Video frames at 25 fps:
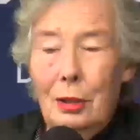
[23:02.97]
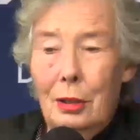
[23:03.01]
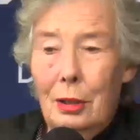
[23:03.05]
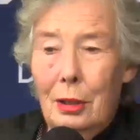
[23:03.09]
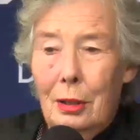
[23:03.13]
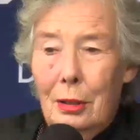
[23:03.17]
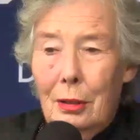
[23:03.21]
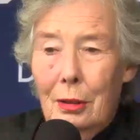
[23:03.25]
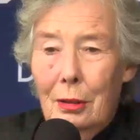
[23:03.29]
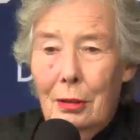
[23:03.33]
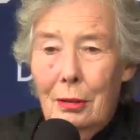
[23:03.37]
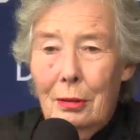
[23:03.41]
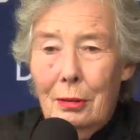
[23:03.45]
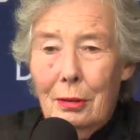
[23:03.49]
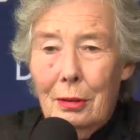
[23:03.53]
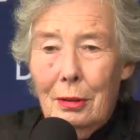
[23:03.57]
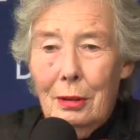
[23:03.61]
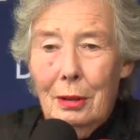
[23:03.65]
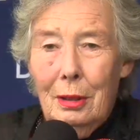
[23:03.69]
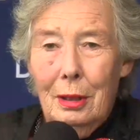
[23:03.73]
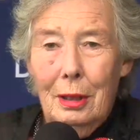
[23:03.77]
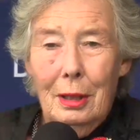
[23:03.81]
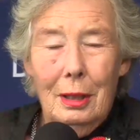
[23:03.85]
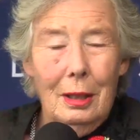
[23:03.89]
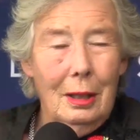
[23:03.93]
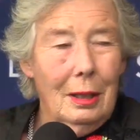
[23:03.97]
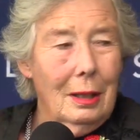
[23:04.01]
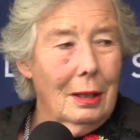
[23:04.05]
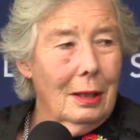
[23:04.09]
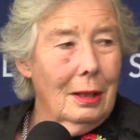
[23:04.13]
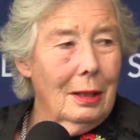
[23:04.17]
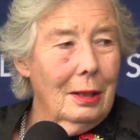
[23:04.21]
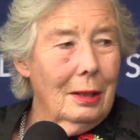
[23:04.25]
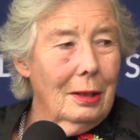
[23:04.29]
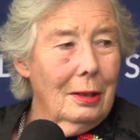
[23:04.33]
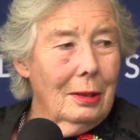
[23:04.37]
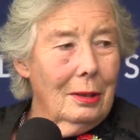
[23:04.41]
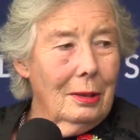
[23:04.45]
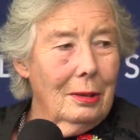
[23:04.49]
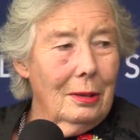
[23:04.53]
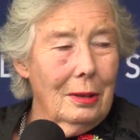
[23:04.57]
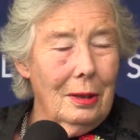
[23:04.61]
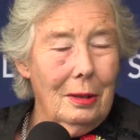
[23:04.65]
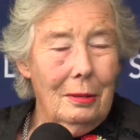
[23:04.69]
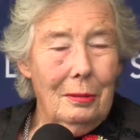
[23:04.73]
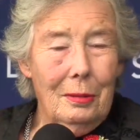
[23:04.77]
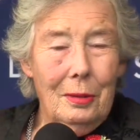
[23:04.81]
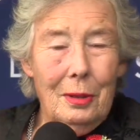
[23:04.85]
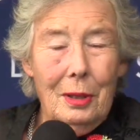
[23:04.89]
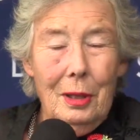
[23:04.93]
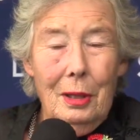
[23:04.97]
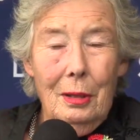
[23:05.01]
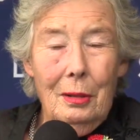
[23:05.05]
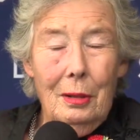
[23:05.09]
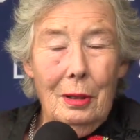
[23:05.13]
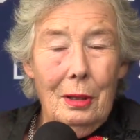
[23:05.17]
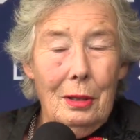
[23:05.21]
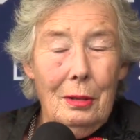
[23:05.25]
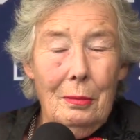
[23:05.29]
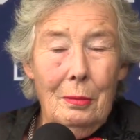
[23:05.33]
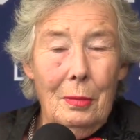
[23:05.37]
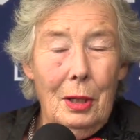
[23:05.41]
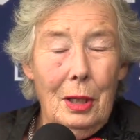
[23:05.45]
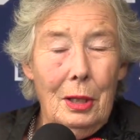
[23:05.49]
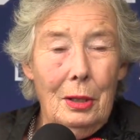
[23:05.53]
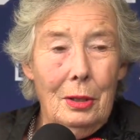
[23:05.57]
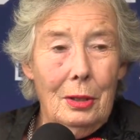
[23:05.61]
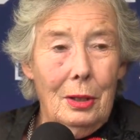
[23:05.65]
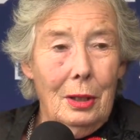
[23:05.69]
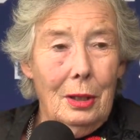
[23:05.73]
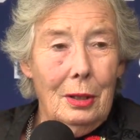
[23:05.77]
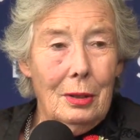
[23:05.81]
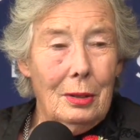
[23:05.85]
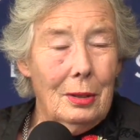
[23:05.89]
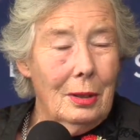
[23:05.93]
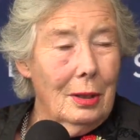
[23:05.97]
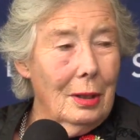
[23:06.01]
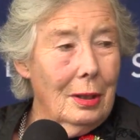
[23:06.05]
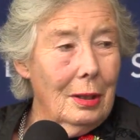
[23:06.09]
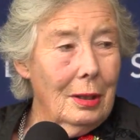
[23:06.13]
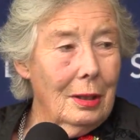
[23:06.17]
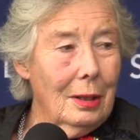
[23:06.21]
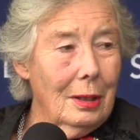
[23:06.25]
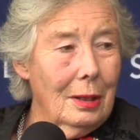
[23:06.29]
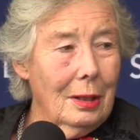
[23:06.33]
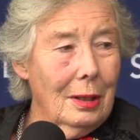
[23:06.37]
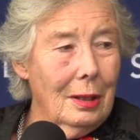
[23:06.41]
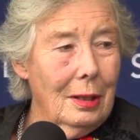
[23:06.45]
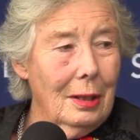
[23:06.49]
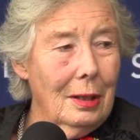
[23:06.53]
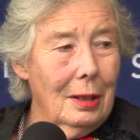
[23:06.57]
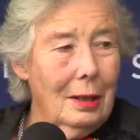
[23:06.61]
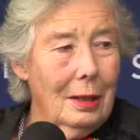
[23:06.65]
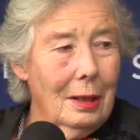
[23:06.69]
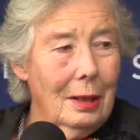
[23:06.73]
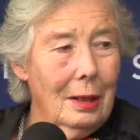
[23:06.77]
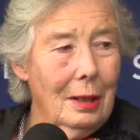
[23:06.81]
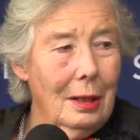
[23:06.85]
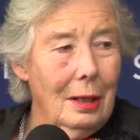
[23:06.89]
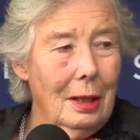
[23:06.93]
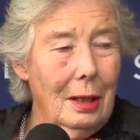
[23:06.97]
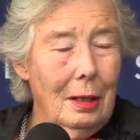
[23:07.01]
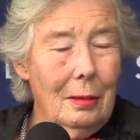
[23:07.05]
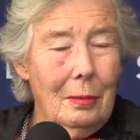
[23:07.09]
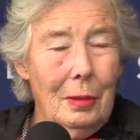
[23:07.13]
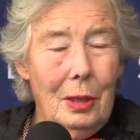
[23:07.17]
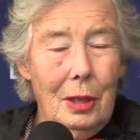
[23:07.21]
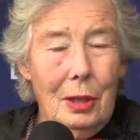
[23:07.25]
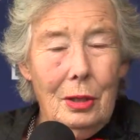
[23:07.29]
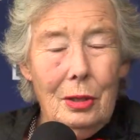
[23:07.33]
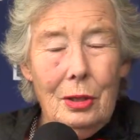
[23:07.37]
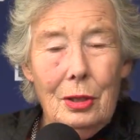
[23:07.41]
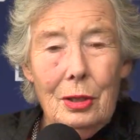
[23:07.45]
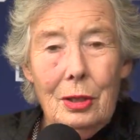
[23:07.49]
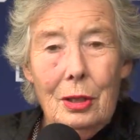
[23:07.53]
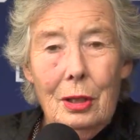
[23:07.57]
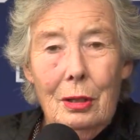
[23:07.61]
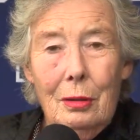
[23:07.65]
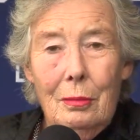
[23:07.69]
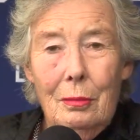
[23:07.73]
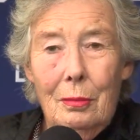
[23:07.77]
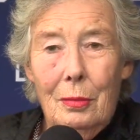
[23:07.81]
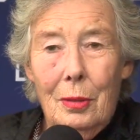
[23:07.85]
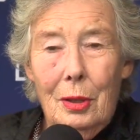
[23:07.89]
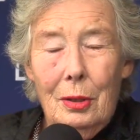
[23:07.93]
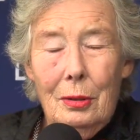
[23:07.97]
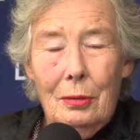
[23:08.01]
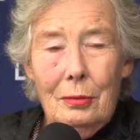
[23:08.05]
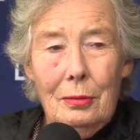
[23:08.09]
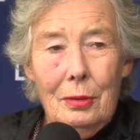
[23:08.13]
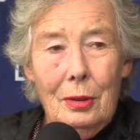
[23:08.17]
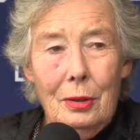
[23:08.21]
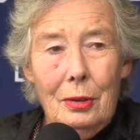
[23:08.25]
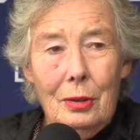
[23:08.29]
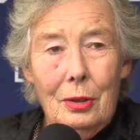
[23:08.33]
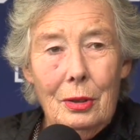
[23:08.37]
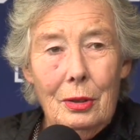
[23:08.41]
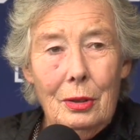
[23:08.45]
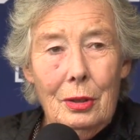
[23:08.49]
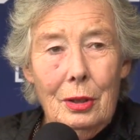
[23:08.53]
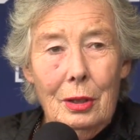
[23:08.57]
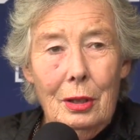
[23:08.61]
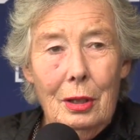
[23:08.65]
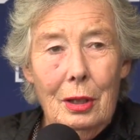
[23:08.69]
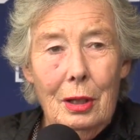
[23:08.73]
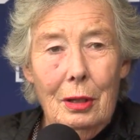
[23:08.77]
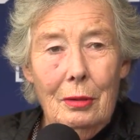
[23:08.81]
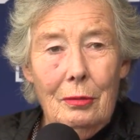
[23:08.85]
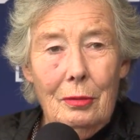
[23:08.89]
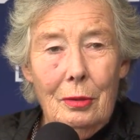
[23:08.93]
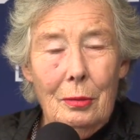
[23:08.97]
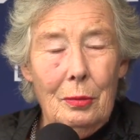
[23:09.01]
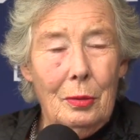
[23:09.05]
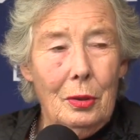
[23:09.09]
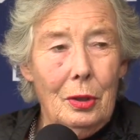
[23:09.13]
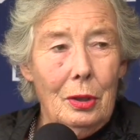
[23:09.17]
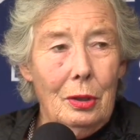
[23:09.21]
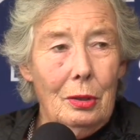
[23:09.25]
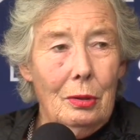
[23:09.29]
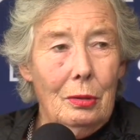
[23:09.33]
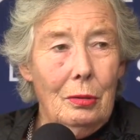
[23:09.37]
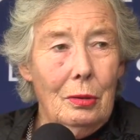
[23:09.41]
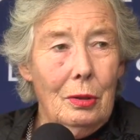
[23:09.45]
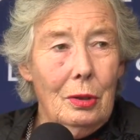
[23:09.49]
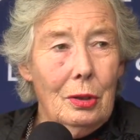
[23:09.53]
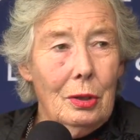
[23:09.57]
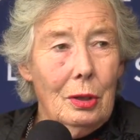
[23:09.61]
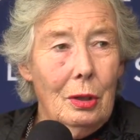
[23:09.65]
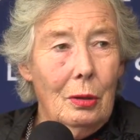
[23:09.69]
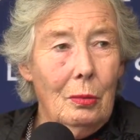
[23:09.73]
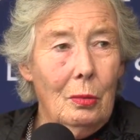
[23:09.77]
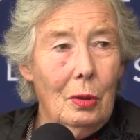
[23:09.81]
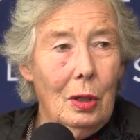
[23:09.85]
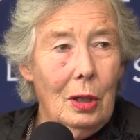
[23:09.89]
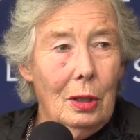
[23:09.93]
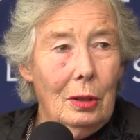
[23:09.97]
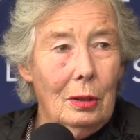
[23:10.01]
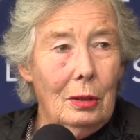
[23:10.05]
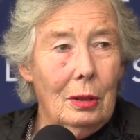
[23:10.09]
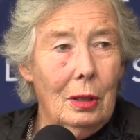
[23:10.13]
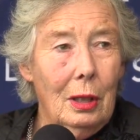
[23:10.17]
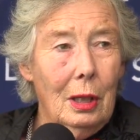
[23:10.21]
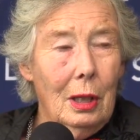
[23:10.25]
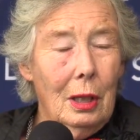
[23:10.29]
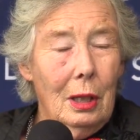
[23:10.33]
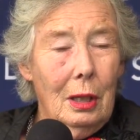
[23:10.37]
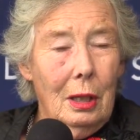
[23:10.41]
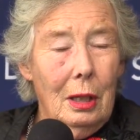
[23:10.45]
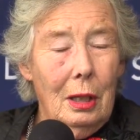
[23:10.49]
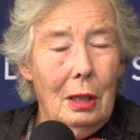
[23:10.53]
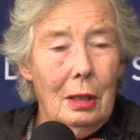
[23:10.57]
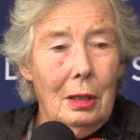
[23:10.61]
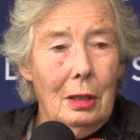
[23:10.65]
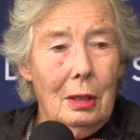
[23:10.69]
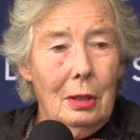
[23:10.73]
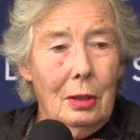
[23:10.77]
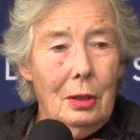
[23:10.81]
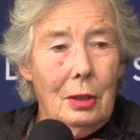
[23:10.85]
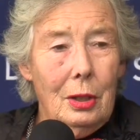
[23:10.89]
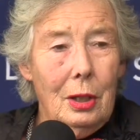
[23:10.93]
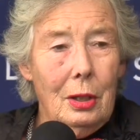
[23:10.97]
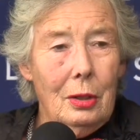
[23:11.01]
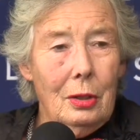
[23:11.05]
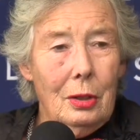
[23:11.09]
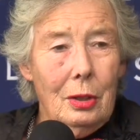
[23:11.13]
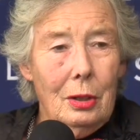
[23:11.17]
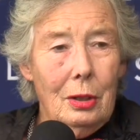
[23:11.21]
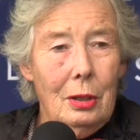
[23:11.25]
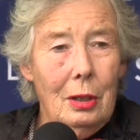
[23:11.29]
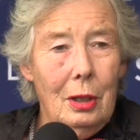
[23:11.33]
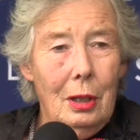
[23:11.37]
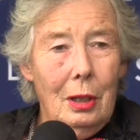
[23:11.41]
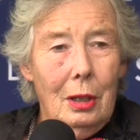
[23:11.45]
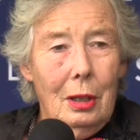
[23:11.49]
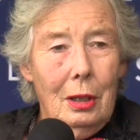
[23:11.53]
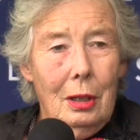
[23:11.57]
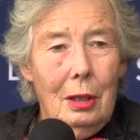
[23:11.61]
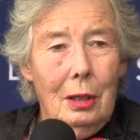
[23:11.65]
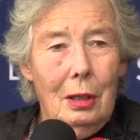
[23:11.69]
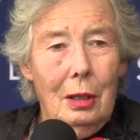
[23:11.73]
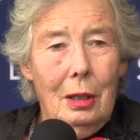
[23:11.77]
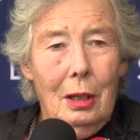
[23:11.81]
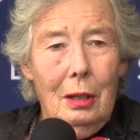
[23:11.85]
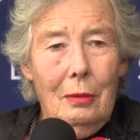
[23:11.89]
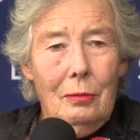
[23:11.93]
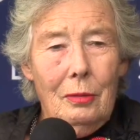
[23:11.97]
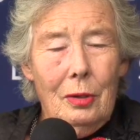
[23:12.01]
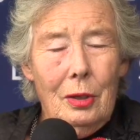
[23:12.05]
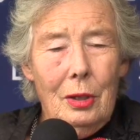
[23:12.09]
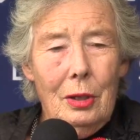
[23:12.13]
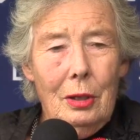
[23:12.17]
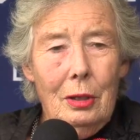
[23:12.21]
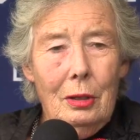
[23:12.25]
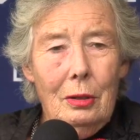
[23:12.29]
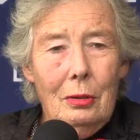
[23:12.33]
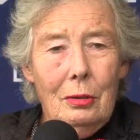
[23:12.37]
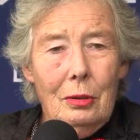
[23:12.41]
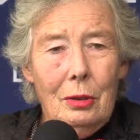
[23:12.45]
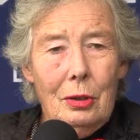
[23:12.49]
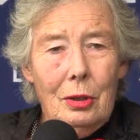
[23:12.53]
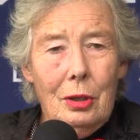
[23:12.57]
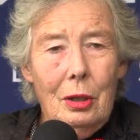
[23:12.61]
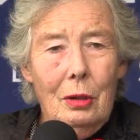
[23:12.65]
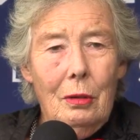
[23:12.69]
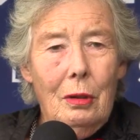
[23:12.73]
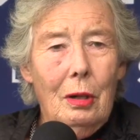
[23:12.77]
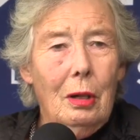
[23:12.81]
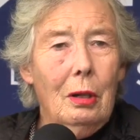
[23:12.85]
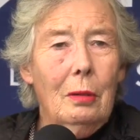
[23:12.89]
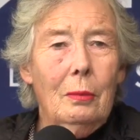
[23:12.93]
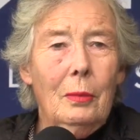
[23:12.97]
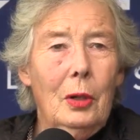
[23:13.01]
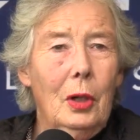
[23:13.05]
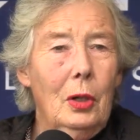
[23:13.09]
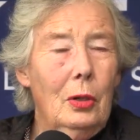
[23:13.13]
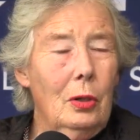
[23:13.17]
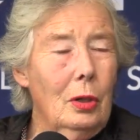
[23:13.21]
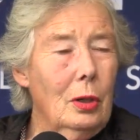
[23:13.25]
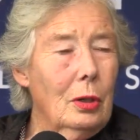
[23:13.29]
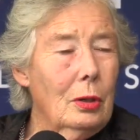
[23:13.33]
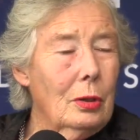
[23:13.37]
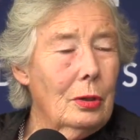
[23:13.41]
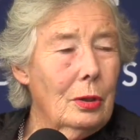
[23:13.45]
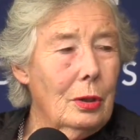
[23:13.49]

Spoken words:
God, it was amazing, isn't it? I mean, it's so marvellous to see everybody doing so well, and in such, everything looks so harmonious,